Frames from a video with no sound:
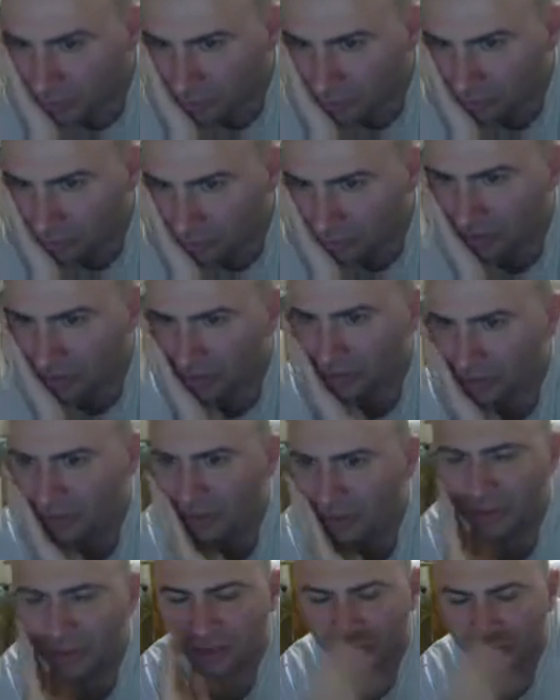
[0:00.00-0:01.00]
You know, I'm not
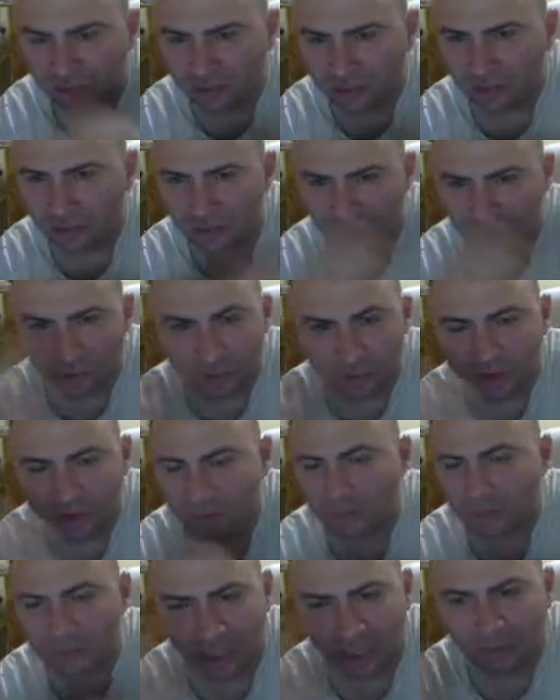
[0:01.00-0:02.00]
gonna, go
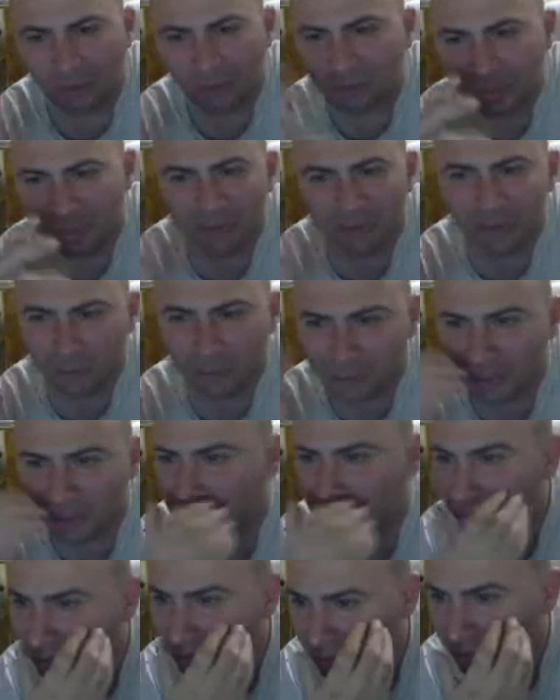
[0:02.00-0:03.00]
jump up and down, whippy,
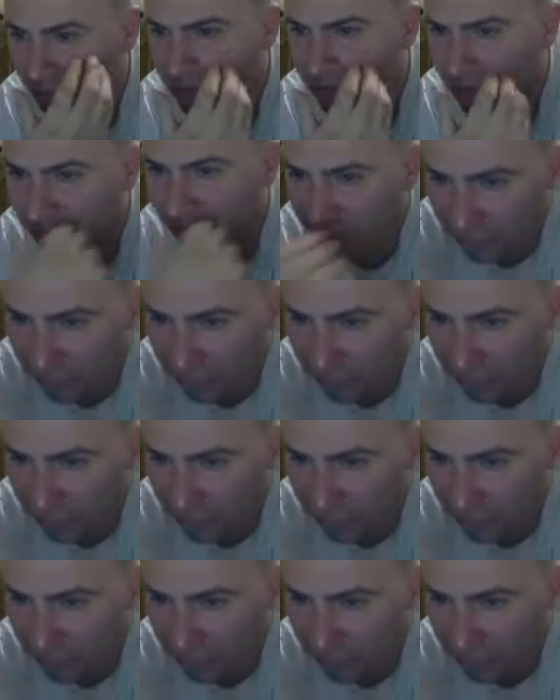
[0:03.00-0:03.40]
whippy, but good that